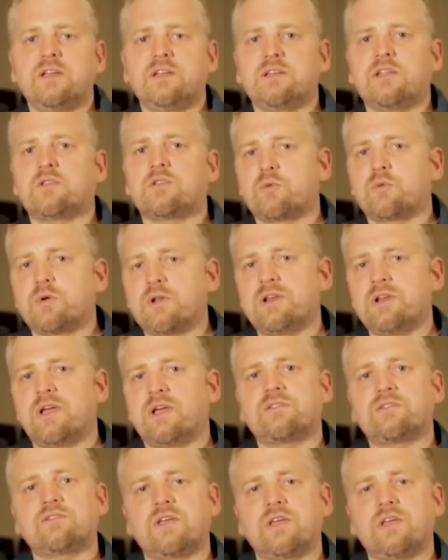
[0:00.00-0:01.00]
that really
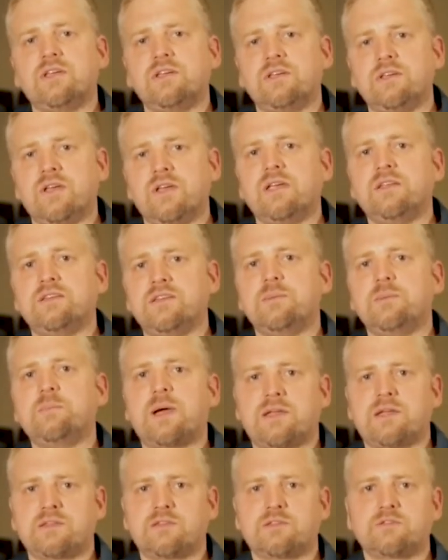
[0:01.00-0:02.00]
has a
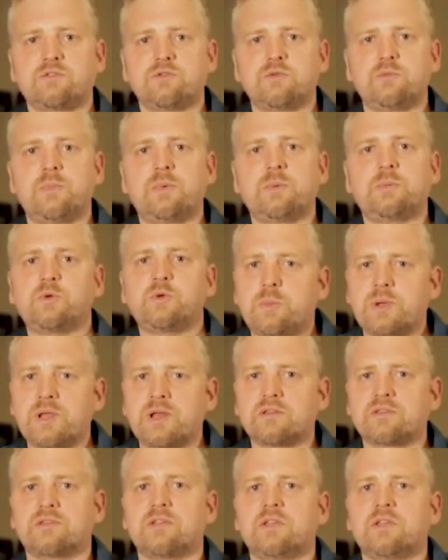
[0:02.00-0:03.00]
demand to
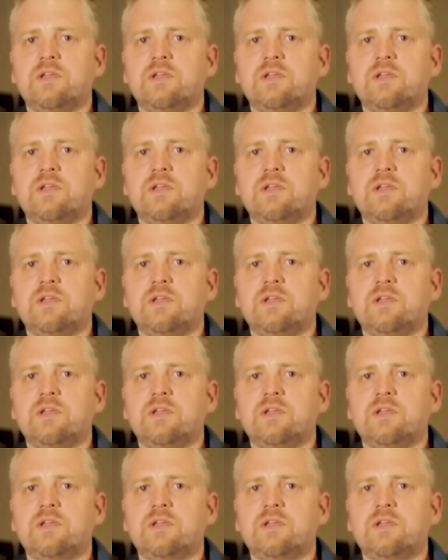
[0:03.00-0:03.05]
build